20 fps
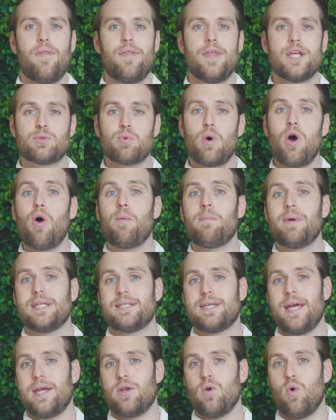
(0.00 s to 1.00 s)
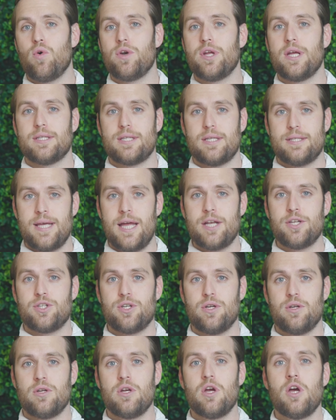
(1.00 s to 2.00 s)
This will help maintain audience
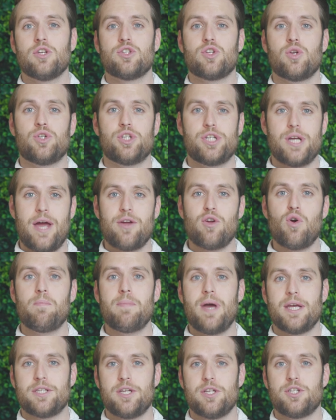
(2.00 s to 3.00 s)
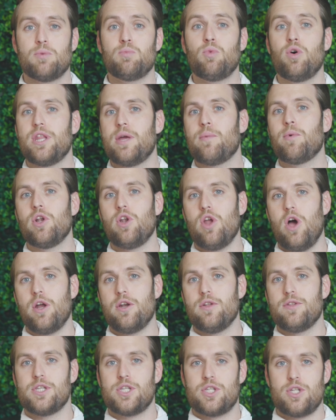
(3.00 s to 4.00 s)
attention, so share your message and what they will learn
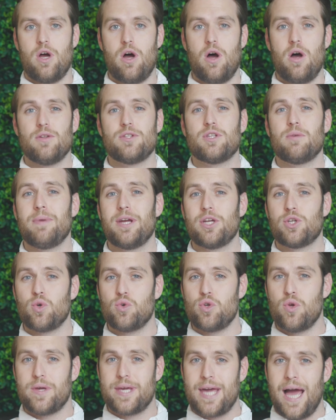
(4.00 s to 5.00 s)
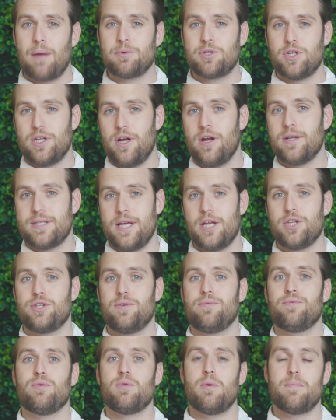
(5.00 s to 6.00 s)
at the start to make sure you capture their
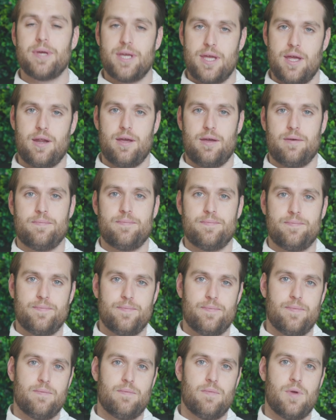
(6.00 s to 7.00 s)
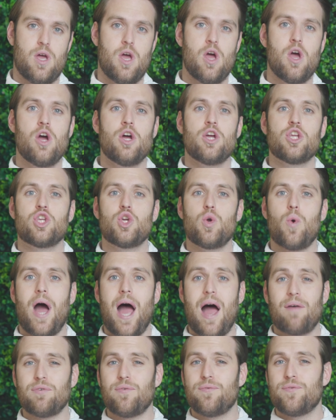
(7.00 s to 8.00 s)
attention from the beginning. You
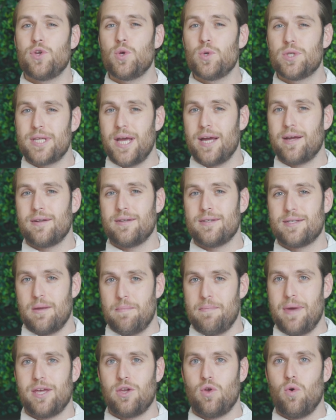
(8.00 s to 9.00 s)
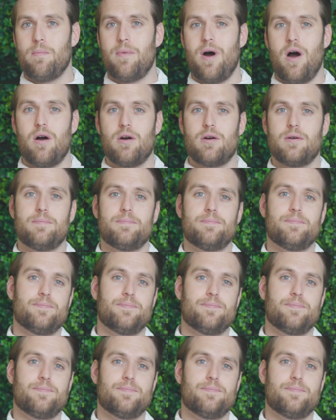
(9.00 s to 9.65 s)
have a few seconds to make your mark.